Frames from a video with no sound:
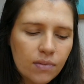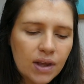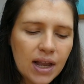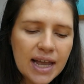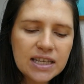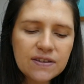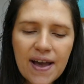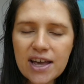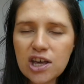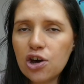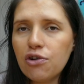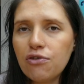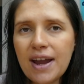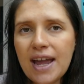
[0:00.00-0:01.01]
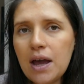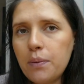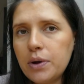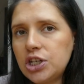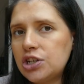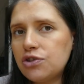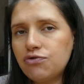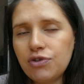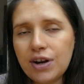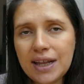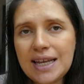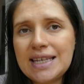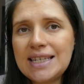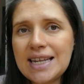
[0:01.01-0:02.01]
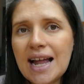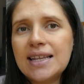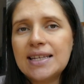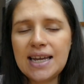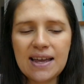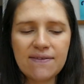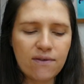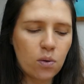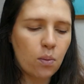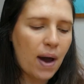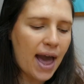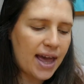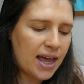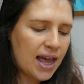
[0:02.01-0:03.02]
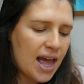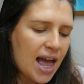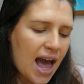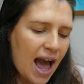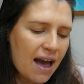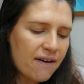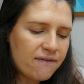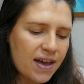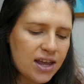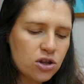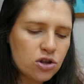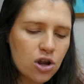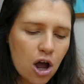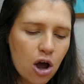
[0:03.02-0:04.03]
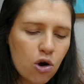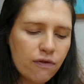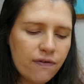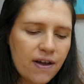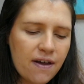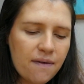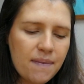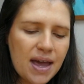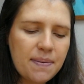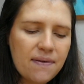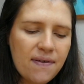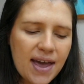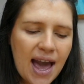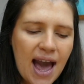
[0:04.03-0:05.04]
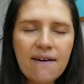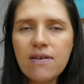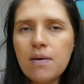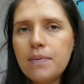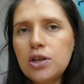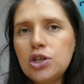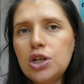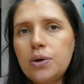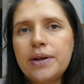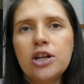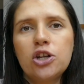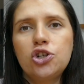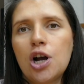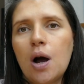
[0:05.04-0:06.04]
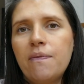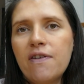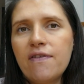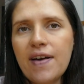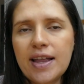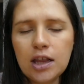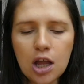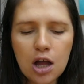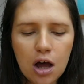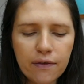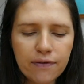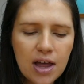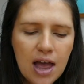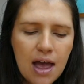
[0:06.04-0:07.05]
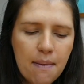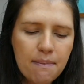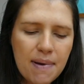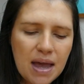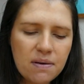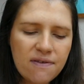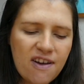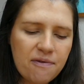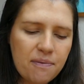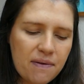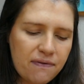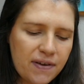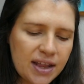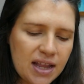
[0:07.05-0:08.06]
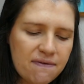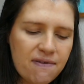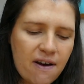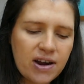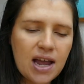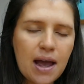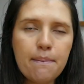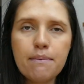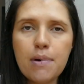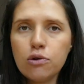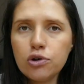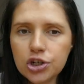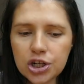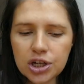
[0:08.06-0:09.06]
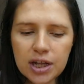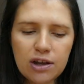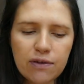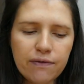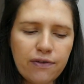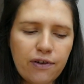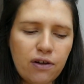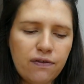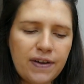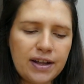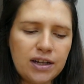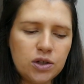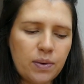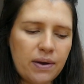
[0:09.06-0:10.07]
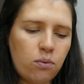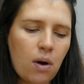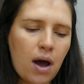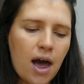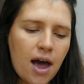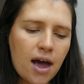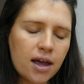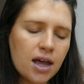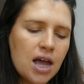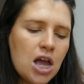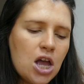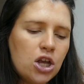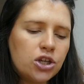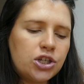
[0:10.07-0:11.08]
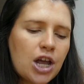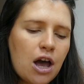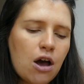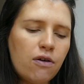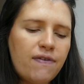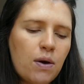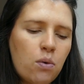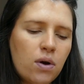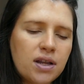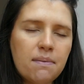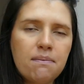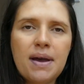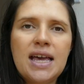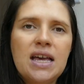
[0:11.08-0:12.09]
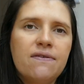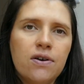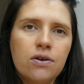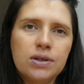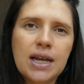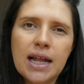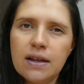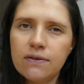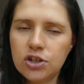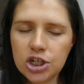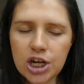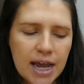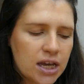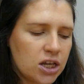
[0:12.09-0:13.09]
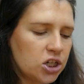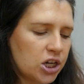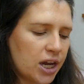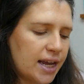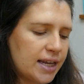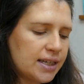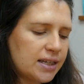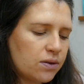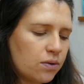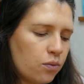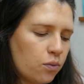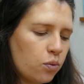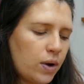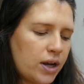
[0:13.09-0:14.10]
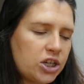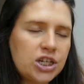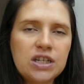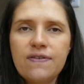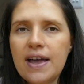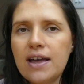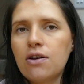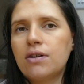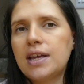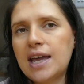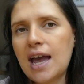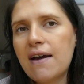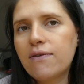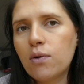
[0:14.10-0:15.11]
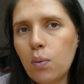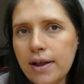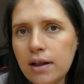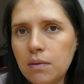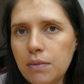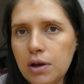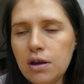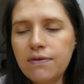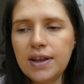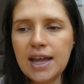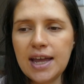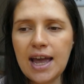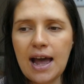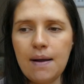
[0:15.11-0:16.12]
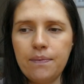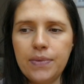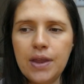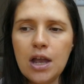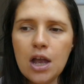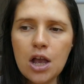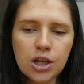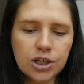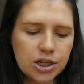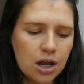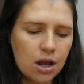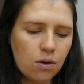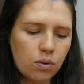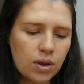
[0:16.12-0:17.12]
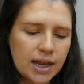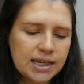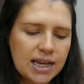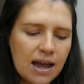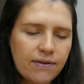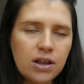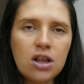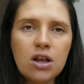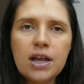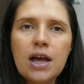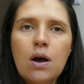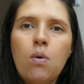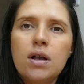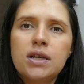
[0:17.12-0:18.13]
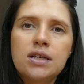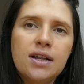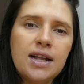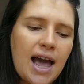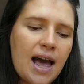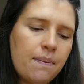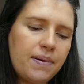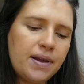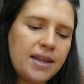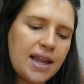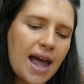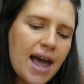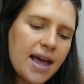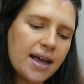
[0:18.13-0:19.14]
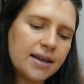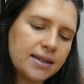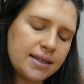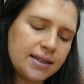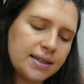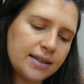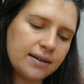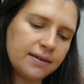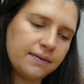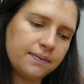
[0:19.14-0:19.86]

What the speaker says: it's their career which is really standing in the way. And they know that maybe they haven't been doing a job that they love. Maybe they've been feeling very emotionally unfulfilled with work. So they want to make those kind of changes, which is then going to get the wheel moving again. So let's have a look at what's going to happen next.